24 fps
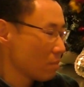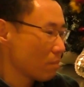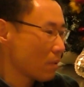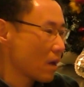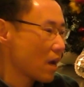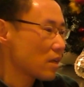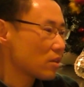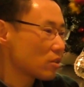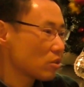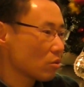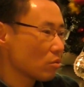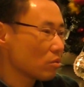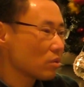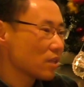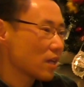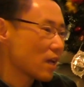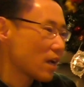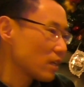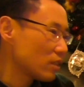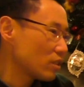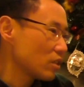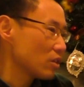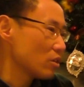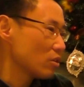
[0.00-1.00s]
Based on
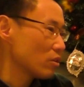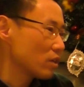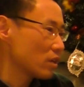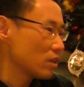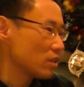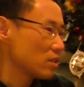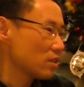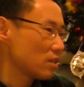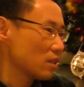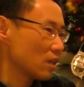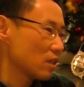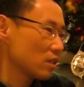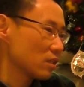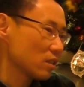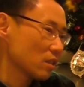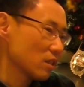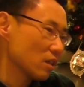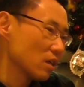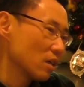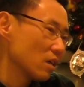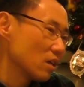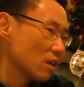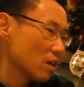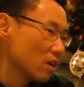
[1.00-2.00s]
that, you can see
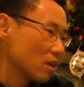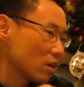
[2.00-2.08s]
the